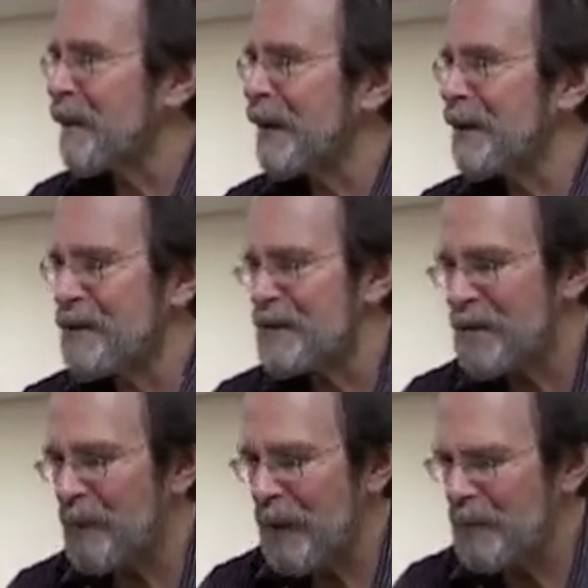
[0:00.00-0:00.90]
regular
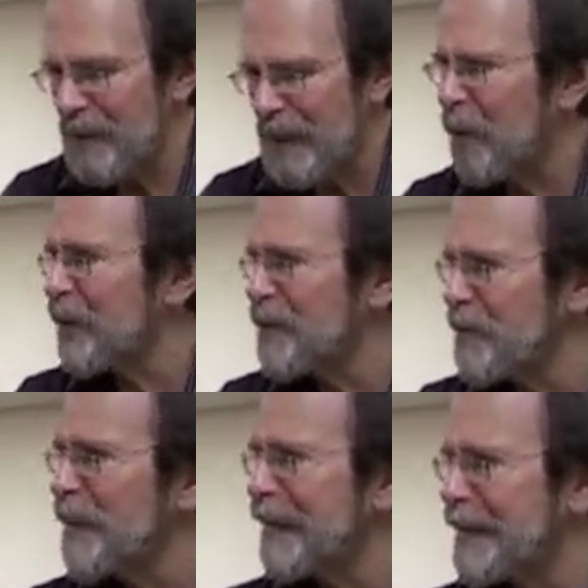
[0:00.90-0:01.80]
situation, they weren't
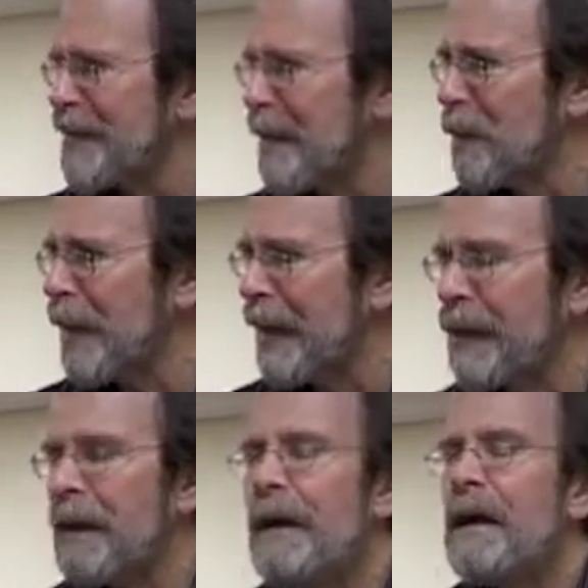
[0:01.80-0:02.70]
doing it that
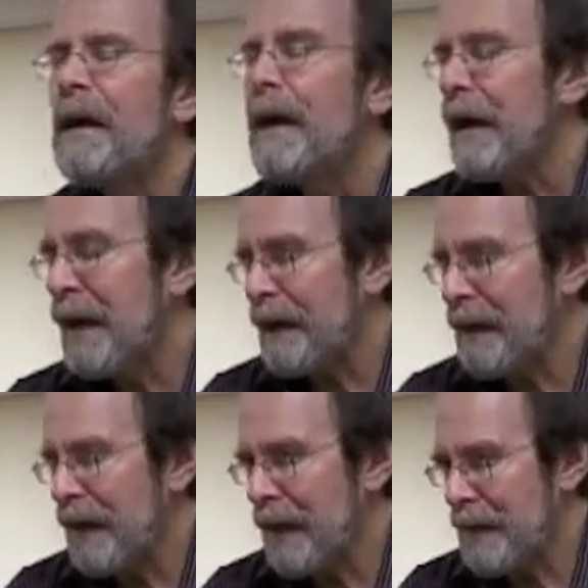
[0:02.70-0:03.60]
way. And the